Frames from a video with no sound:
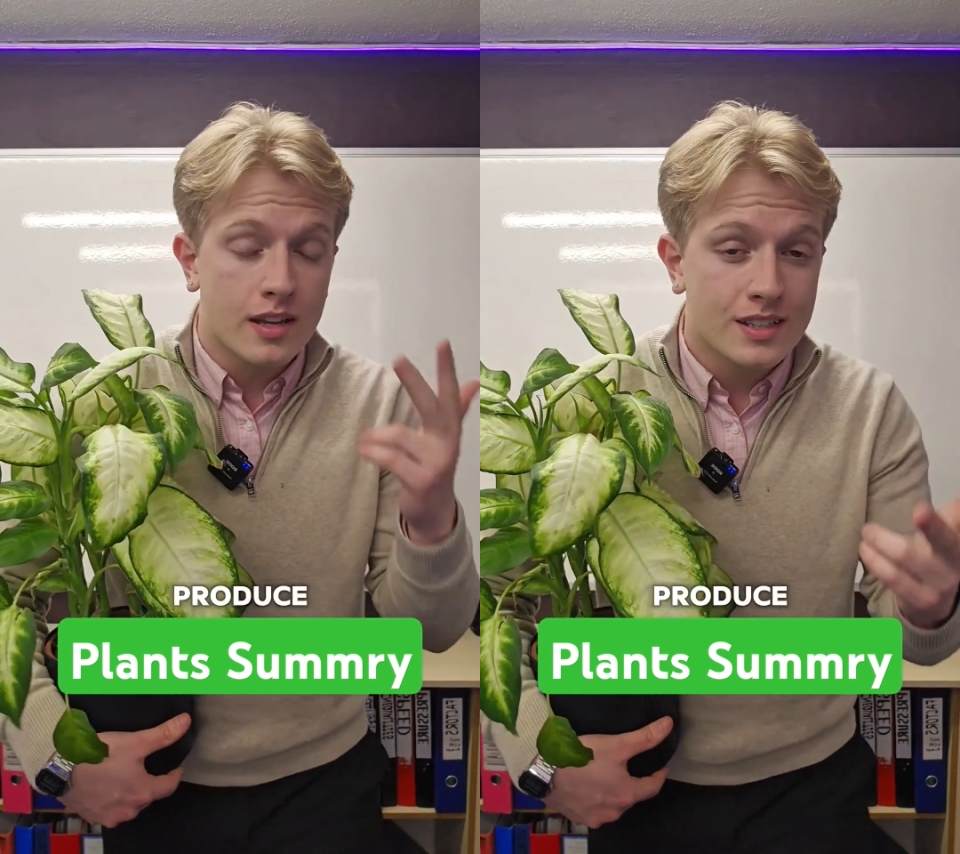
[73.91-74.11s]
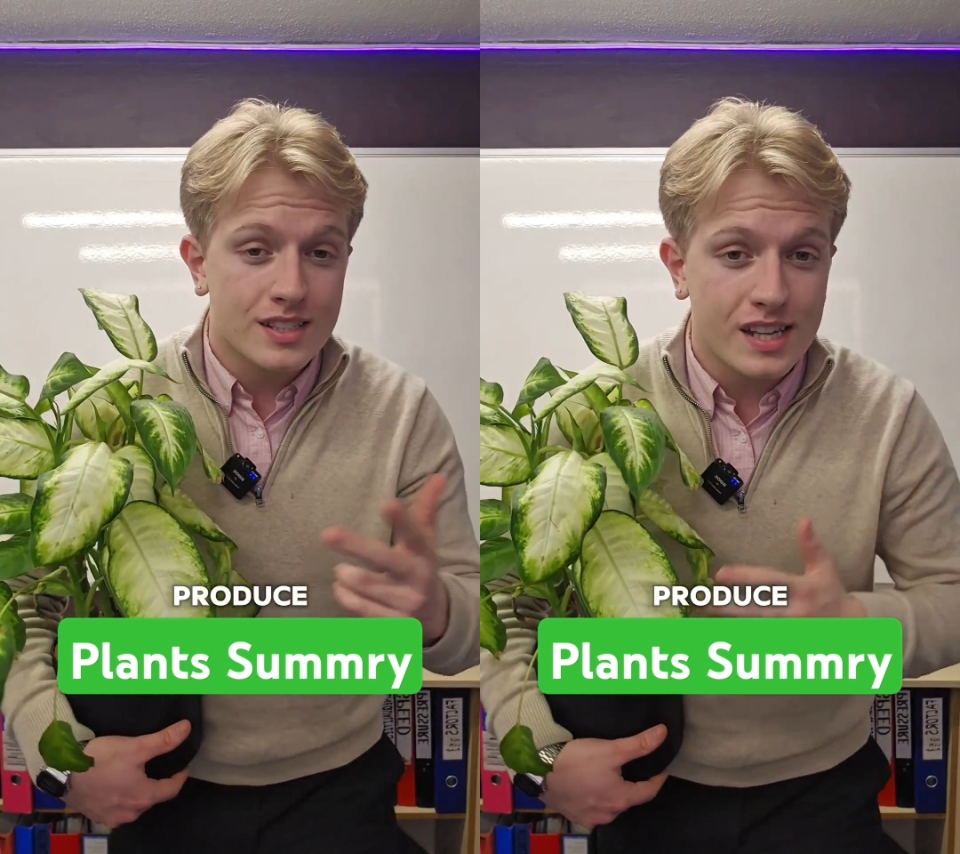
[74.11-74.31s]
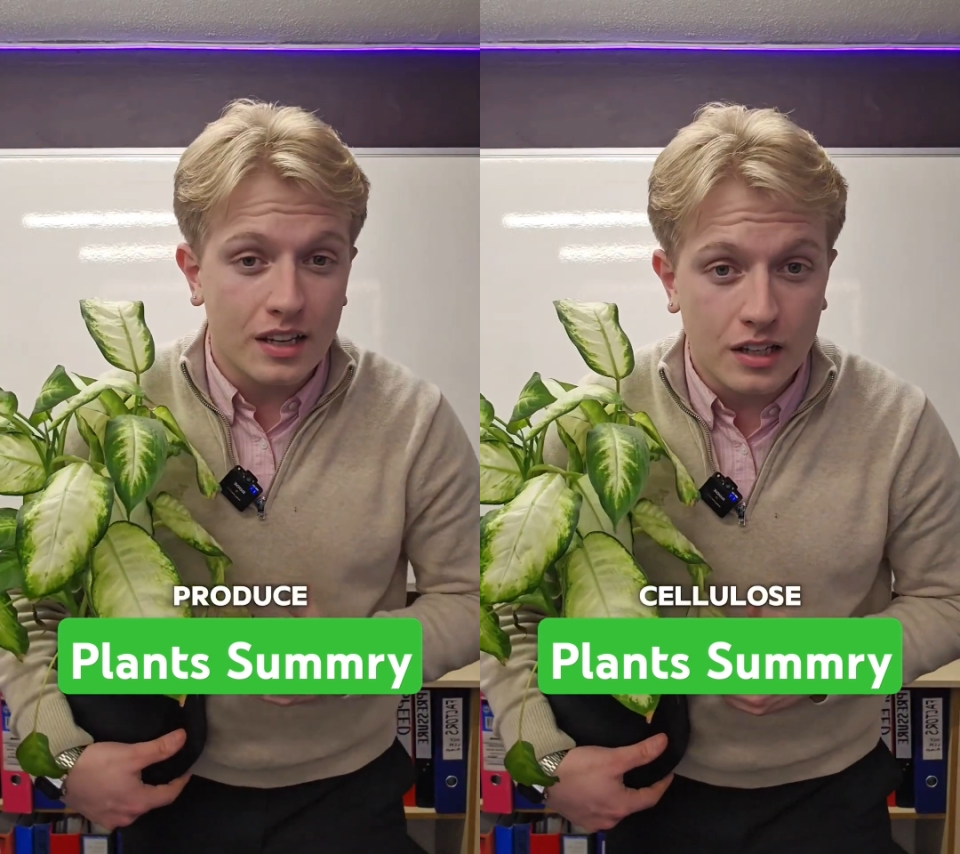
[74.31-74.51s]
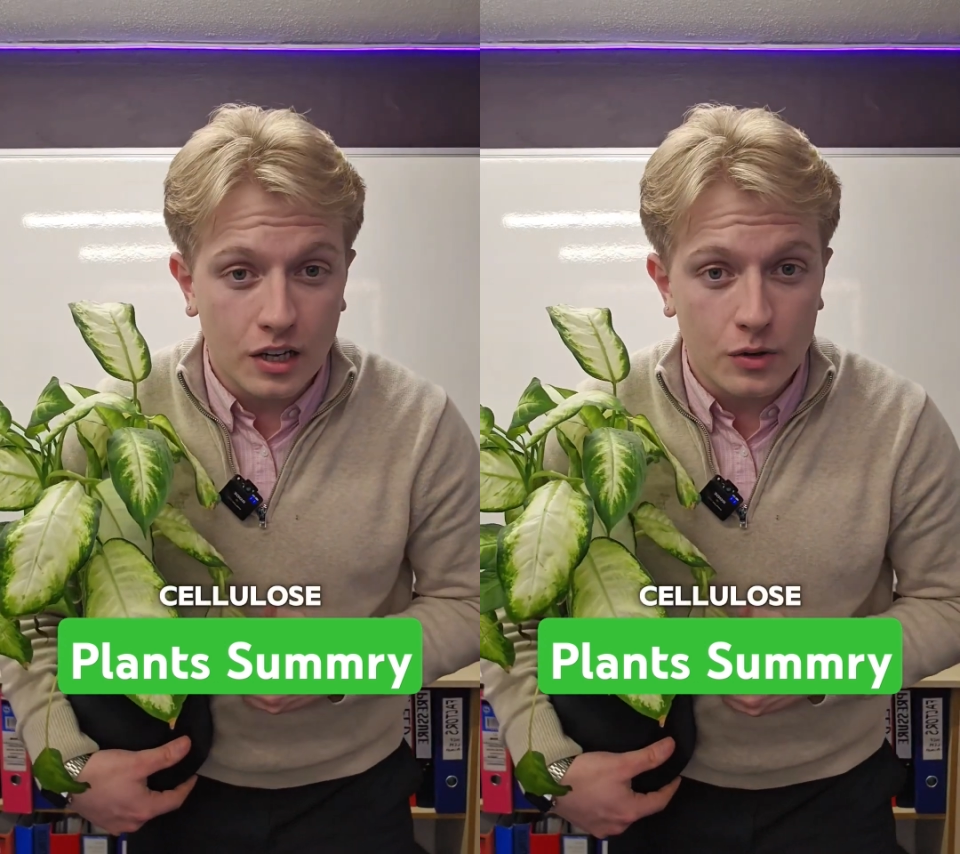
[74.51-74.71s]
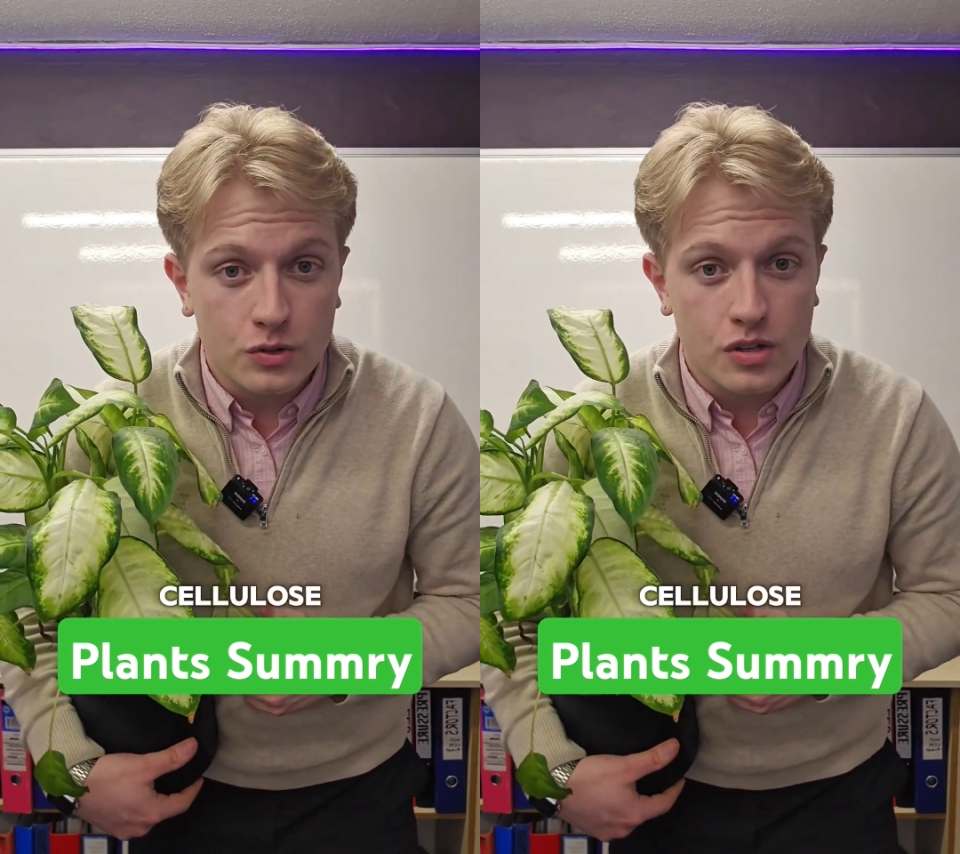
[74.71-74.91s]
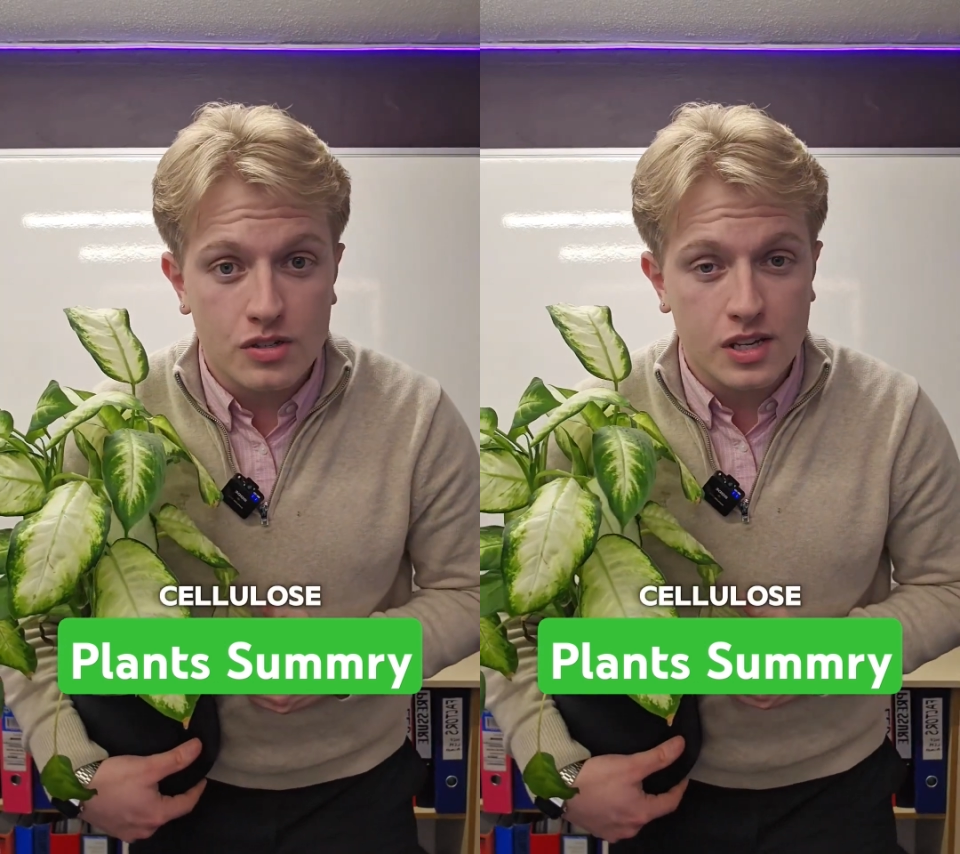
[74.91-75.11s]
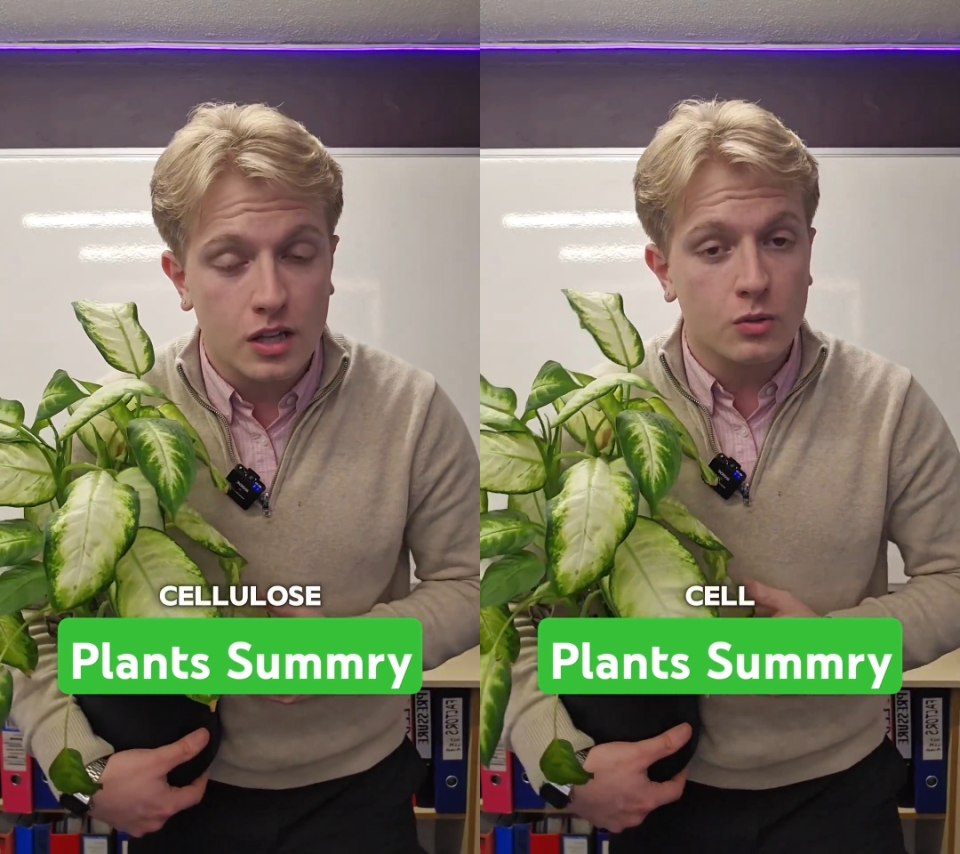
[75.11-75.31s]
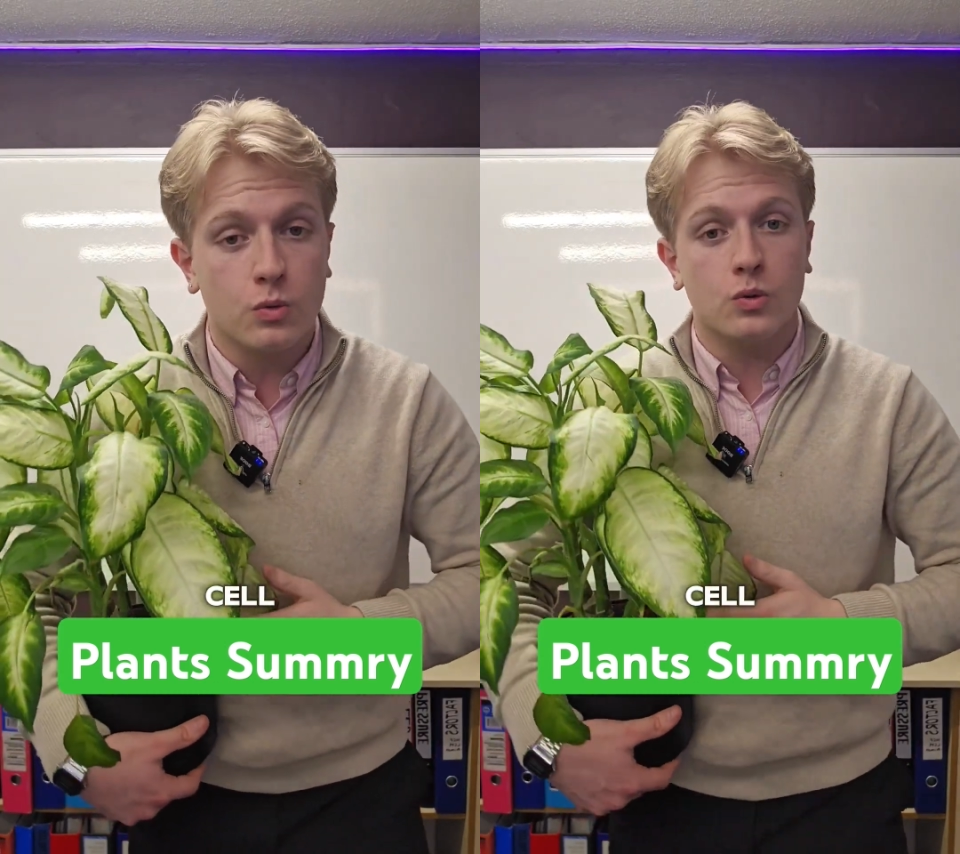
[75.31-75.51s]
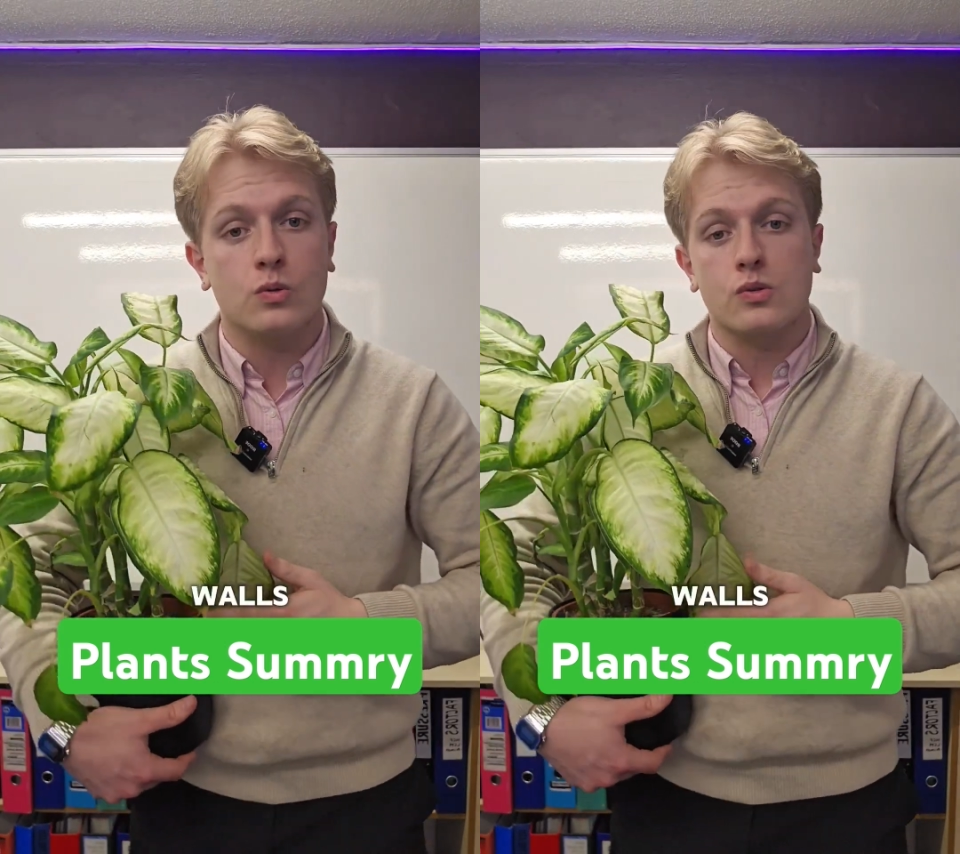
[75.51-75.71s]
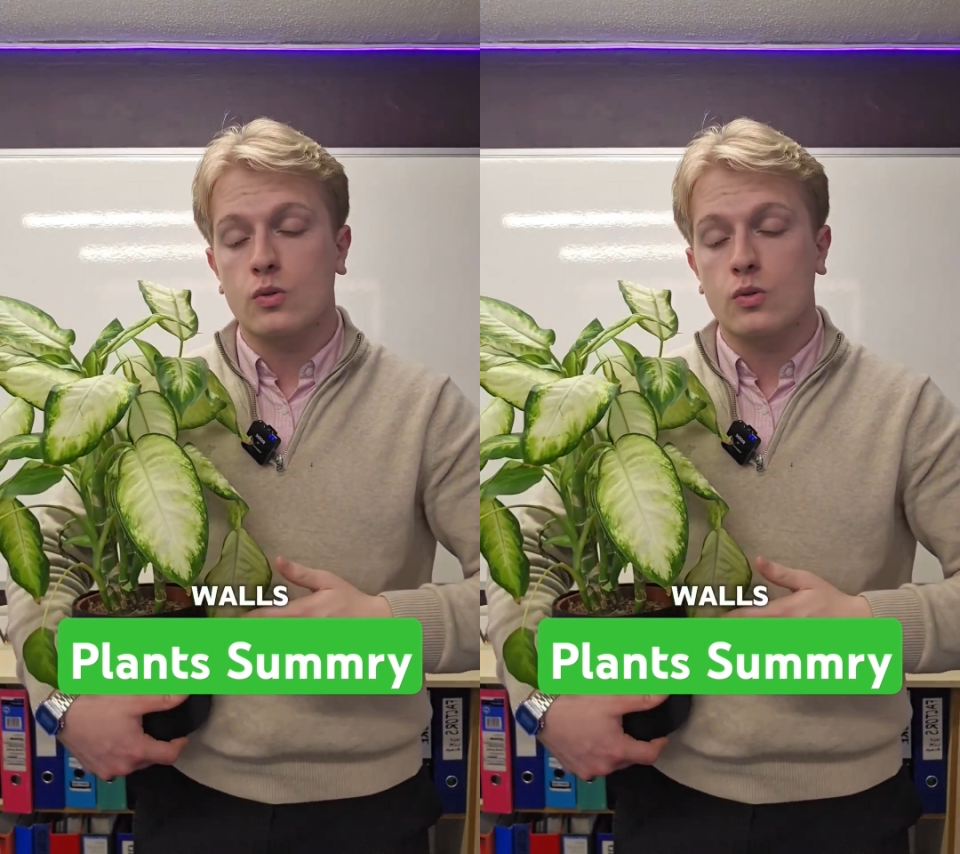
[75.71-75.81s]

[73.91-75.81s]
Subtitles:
cellulose cell walls,